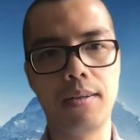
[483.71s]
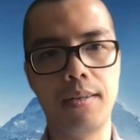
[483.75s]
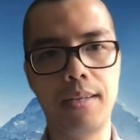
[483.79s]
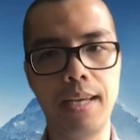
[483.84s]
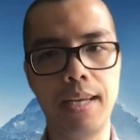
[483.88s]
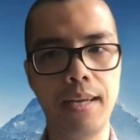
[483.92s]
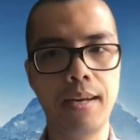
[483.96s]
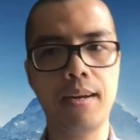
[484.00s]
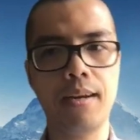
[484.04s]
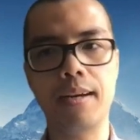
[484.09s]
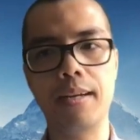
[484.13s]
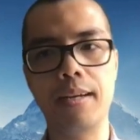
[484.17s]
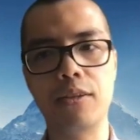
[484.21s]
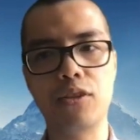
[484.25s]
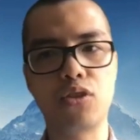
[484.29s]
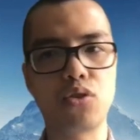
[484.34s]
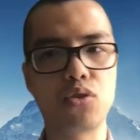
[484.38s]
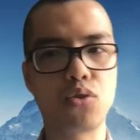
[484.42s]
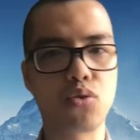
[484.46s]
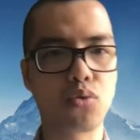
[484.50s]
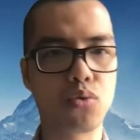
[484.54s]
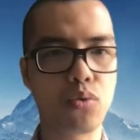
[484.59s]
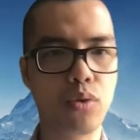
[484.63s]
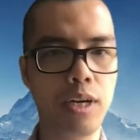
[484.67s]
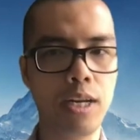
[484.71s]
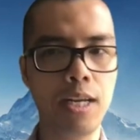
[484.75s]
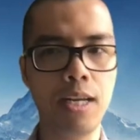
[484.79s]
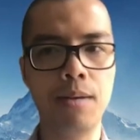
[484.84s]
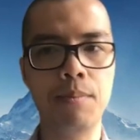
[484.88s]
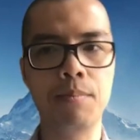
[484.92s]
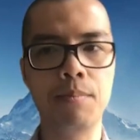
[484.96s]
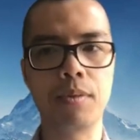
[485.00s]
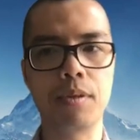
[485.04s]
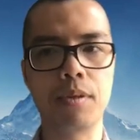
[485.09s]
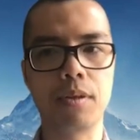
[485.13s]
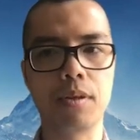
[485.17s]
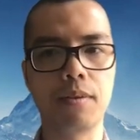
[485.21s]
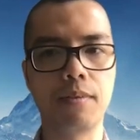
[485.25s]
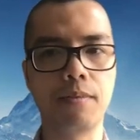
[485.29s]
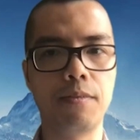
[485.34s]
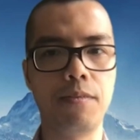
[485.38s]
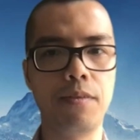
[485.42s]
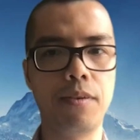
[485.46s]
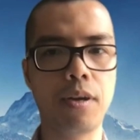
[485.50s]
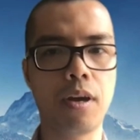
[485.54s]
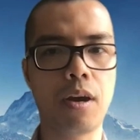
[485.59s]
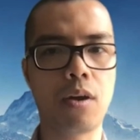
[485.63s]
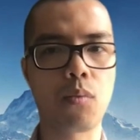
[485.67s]
data is streamed
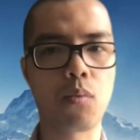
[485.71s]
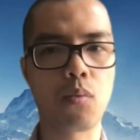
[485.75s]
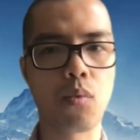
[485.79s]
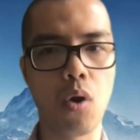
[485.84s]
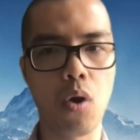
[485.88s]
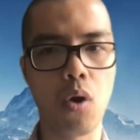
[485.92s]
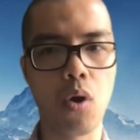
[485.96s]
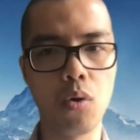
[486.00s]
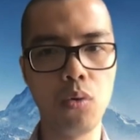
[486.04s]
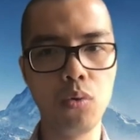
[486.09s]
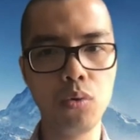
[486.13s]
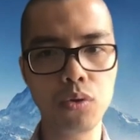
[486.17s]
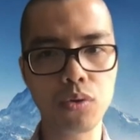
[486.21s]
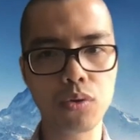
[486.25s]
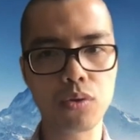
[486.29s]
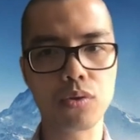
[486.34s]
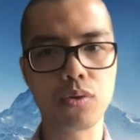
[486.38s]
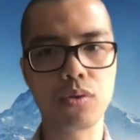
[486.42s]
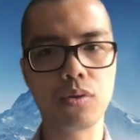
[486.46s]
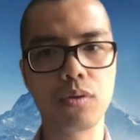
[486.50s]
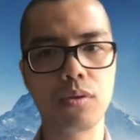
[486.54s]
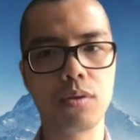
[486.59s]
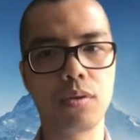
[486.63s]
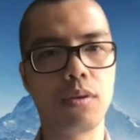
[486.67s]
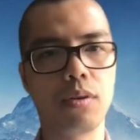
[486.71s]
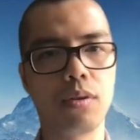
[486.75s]
via rows